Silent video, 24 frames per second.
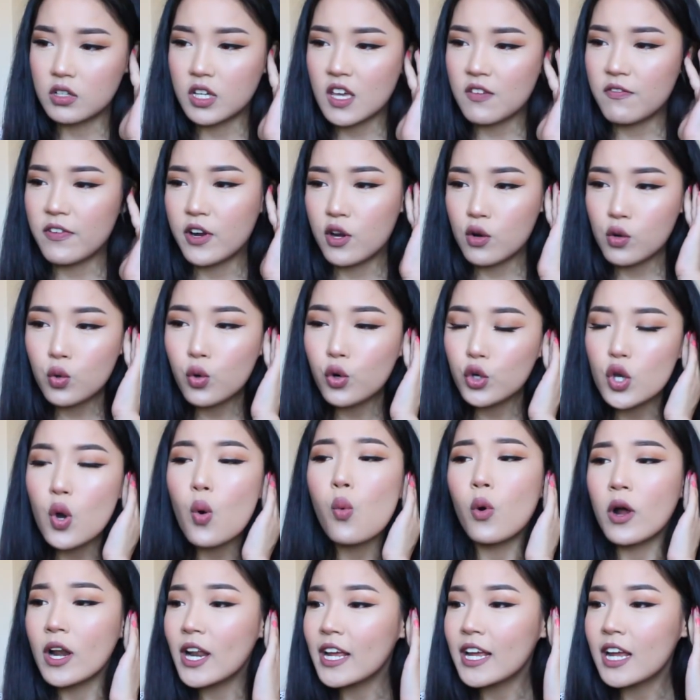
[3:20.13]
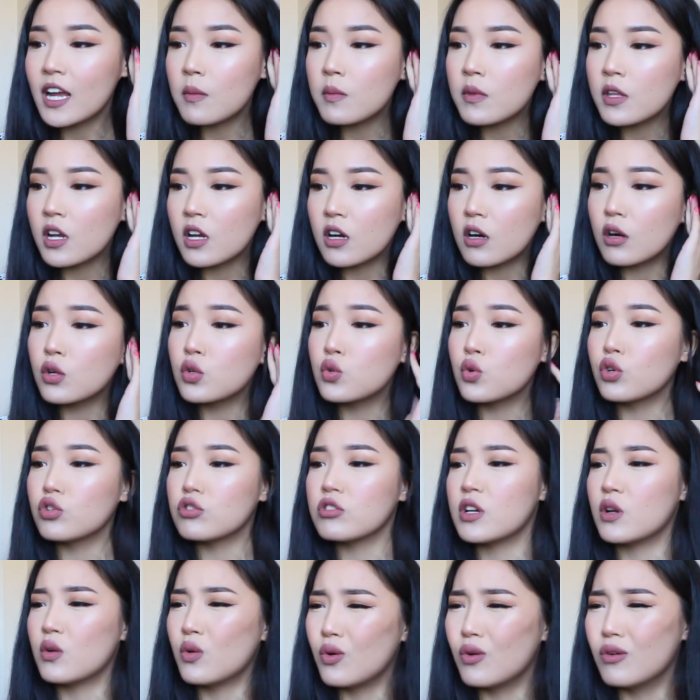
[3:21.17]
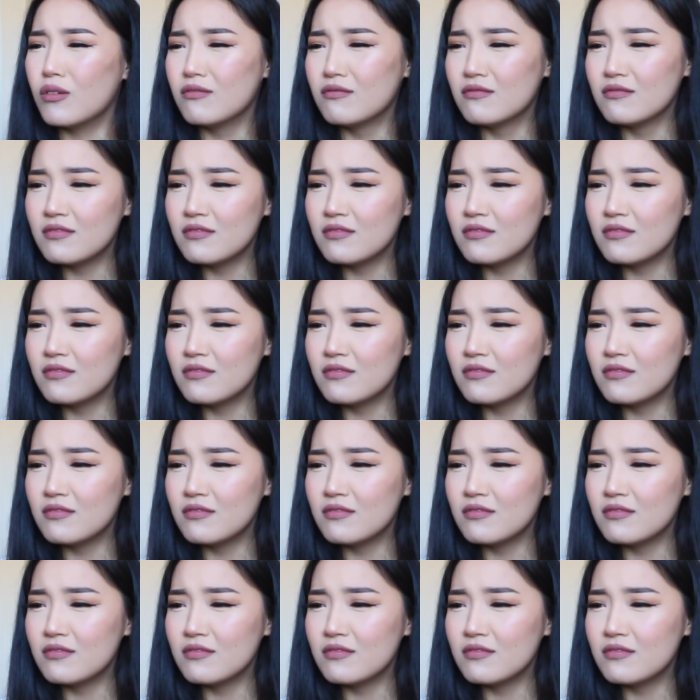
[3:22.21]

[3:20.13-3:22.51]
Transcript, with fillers: If I don't call you at 1am then I can't talk to you at all.